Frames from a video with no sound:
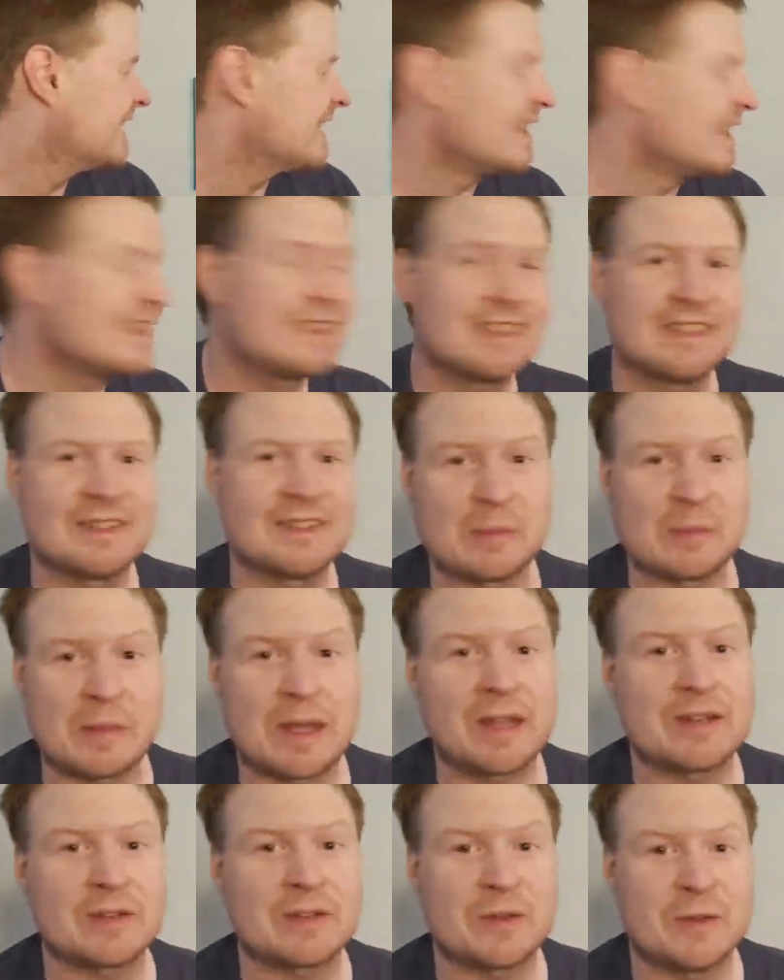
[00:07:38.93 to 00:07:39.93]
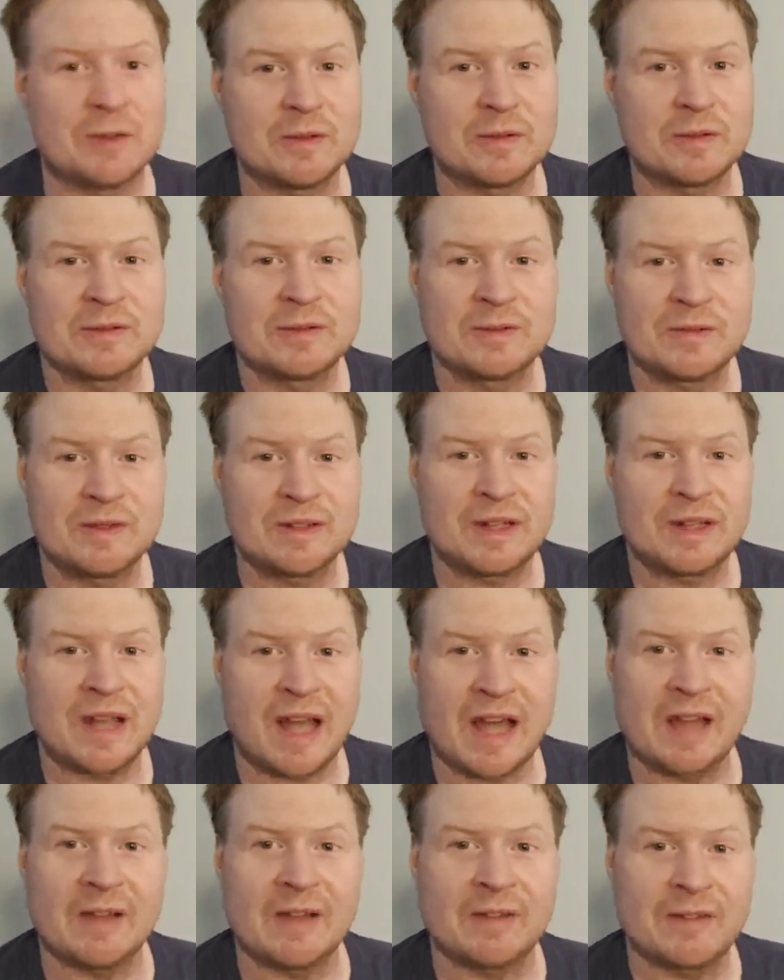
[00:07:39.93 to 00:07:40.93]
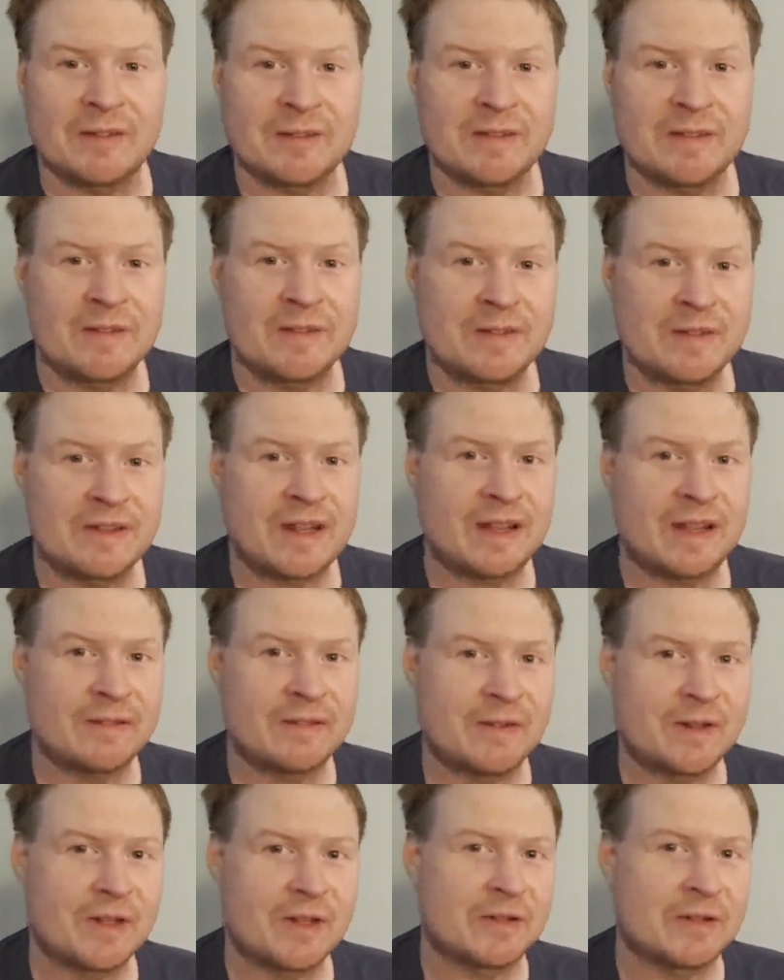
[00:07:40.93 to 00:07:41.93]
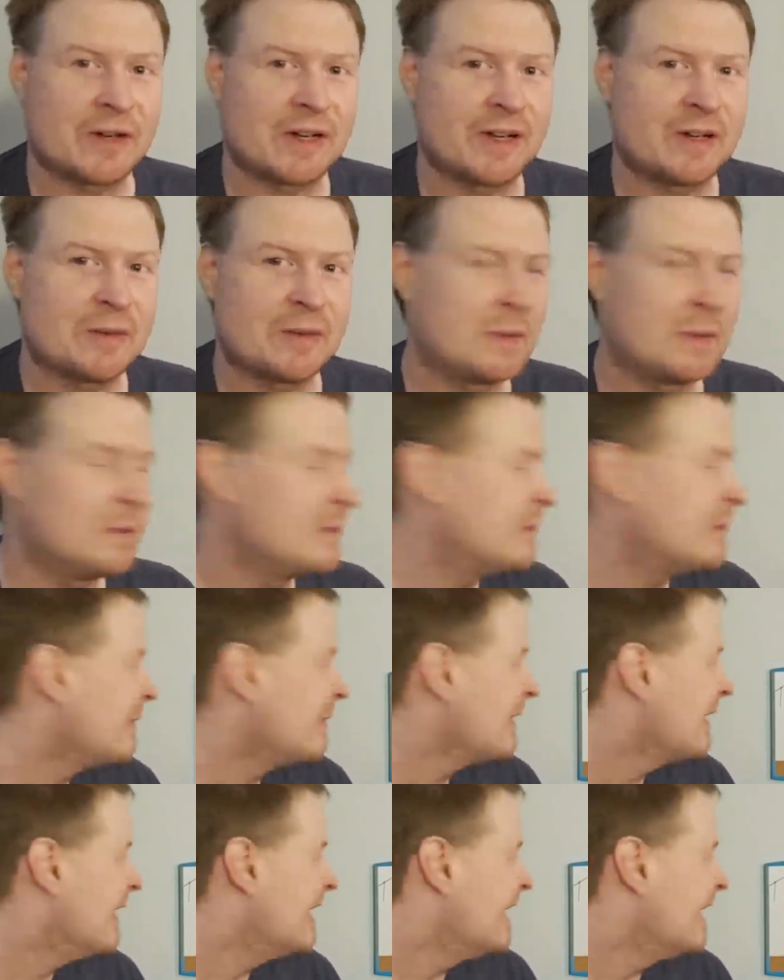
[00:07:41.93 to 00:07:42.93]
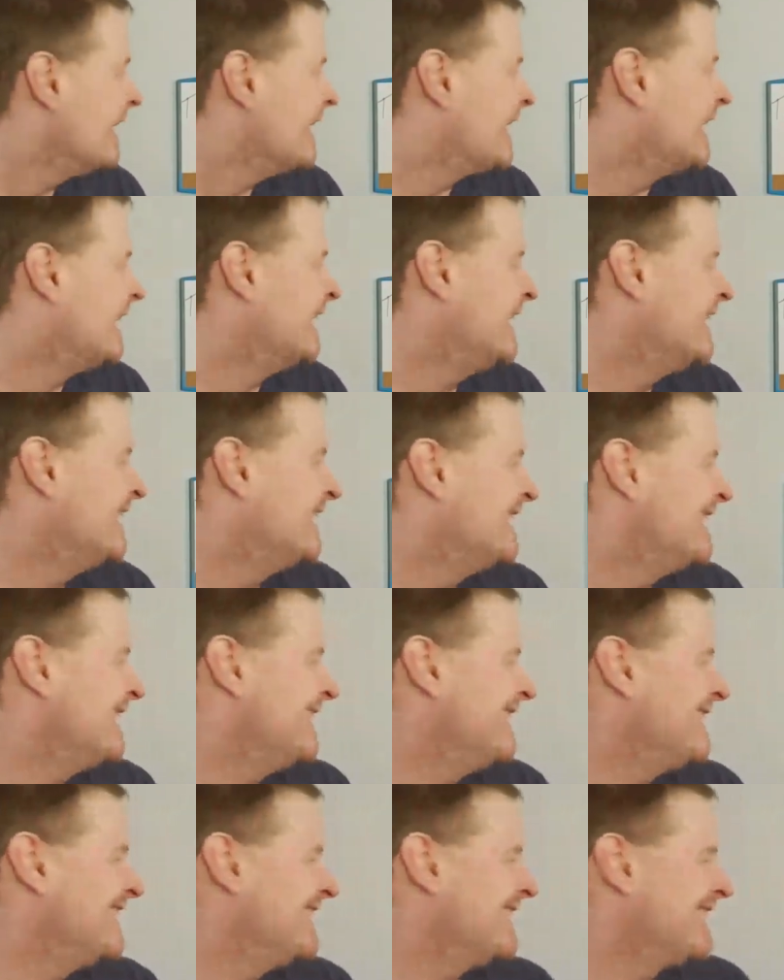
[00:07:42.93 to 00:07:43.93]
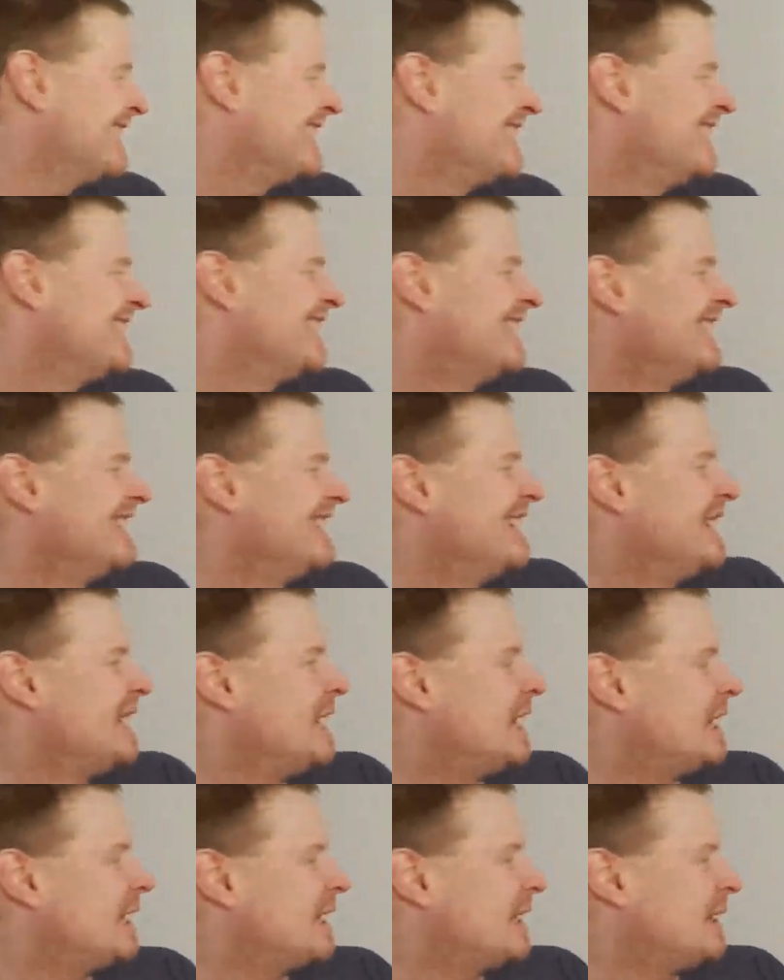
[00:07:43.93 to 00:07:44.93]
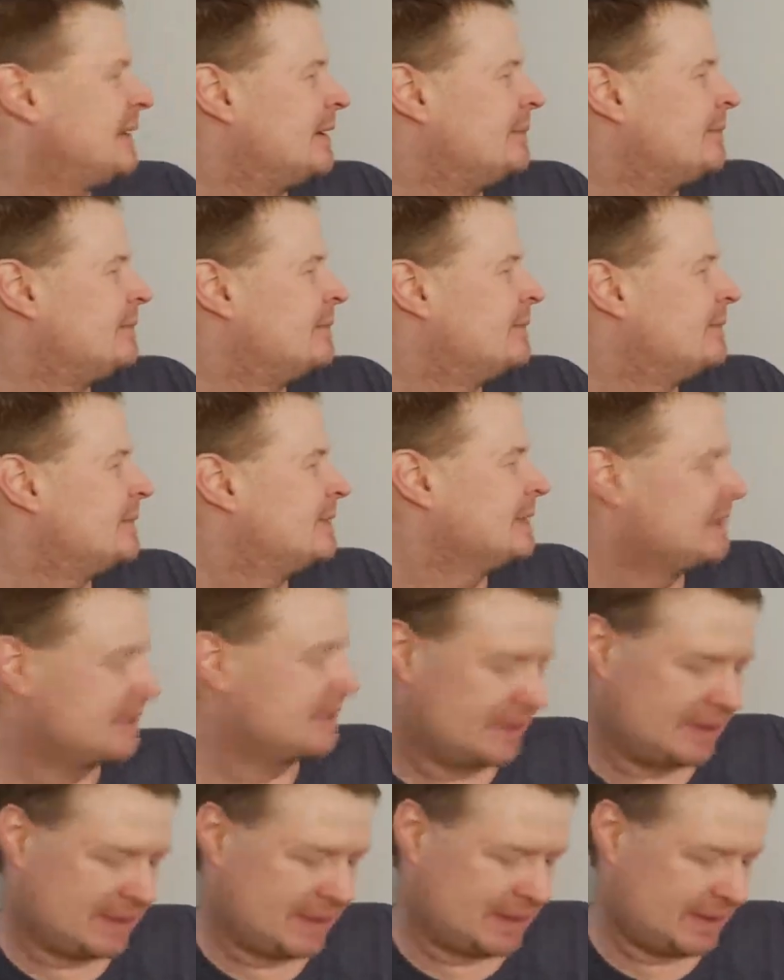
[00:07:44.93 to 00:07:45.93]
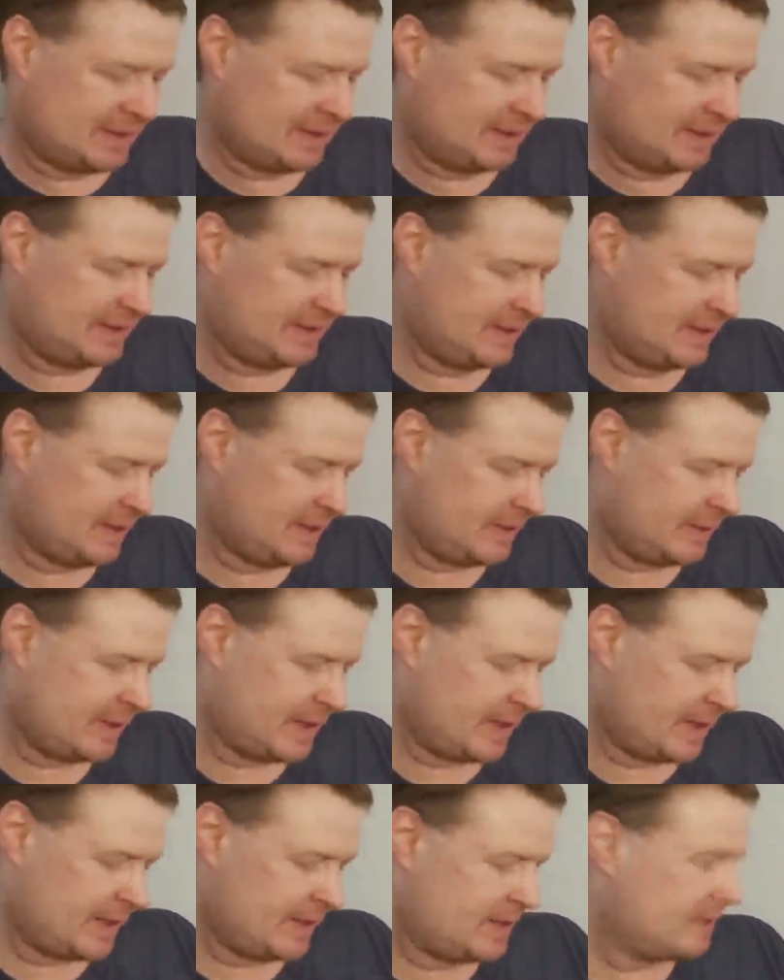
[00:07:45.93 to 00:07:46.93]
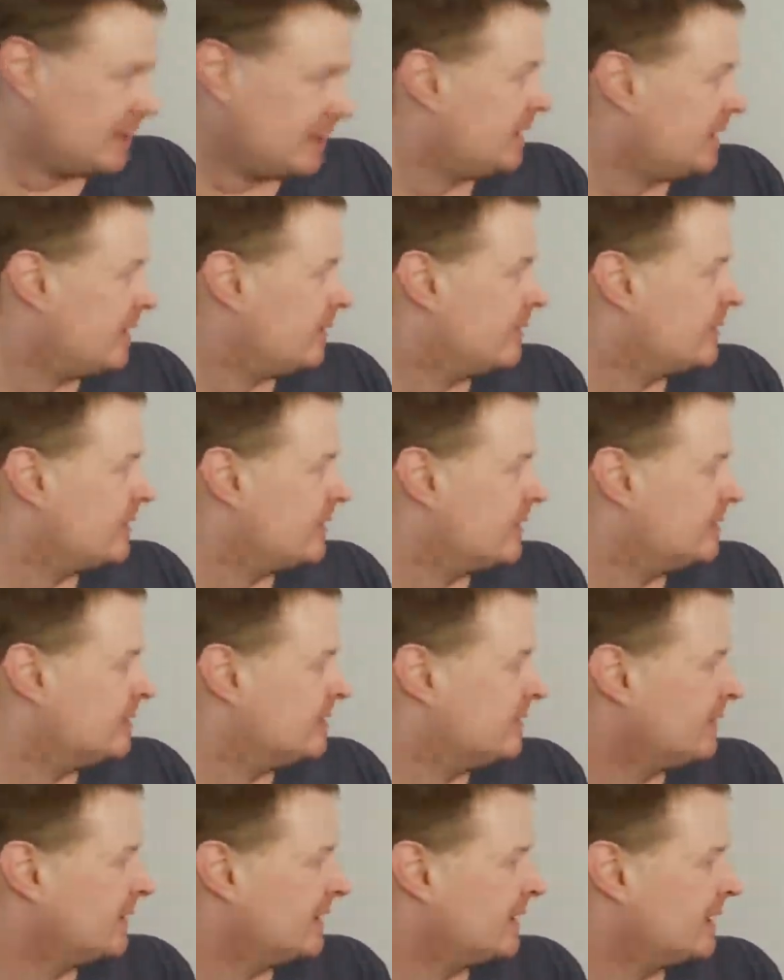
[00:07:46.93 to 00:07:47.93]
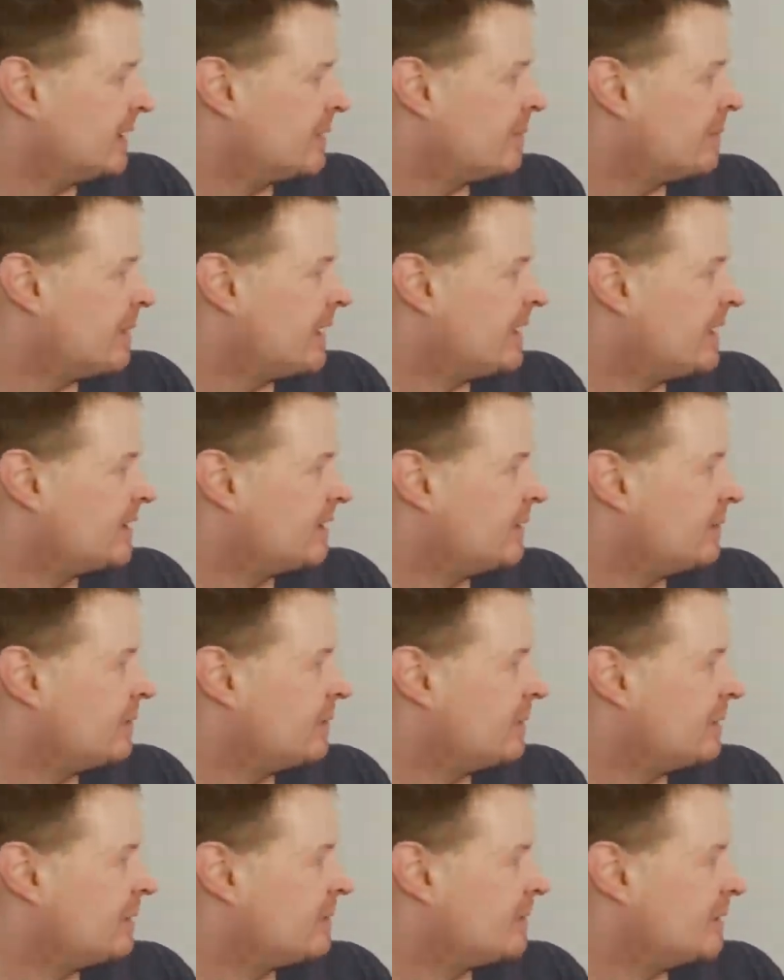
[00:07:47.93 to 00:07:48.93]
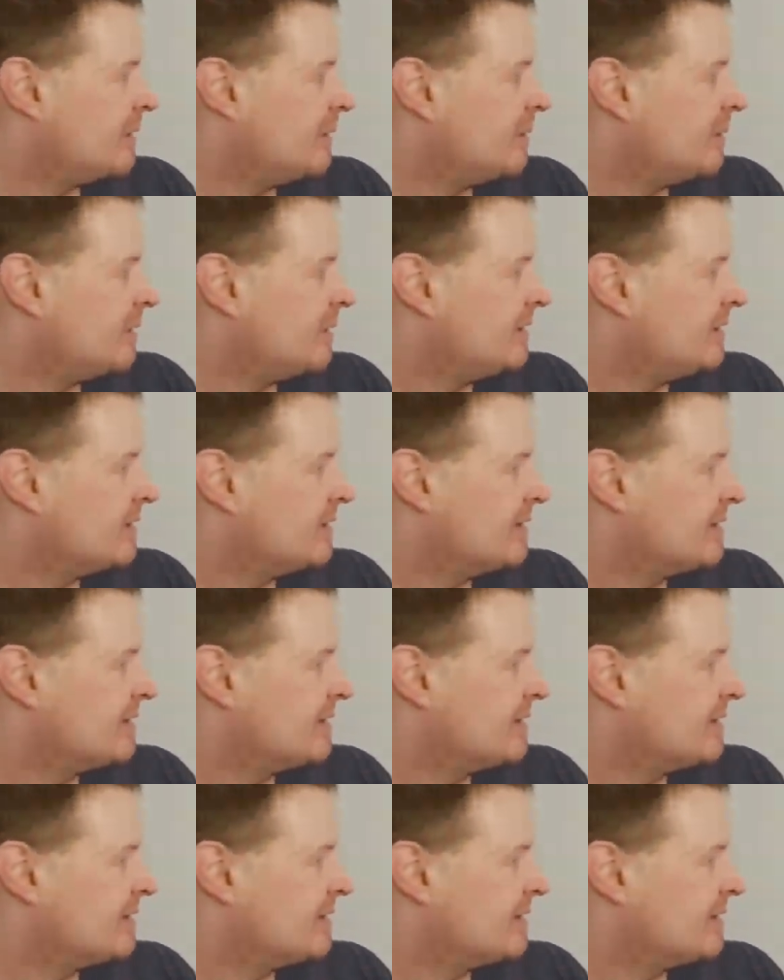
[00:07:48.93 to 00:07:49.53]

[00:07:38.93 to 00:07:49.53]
This is some magical live footage right here, people. Okay. Now, let's see if I can get it back to the point where I was.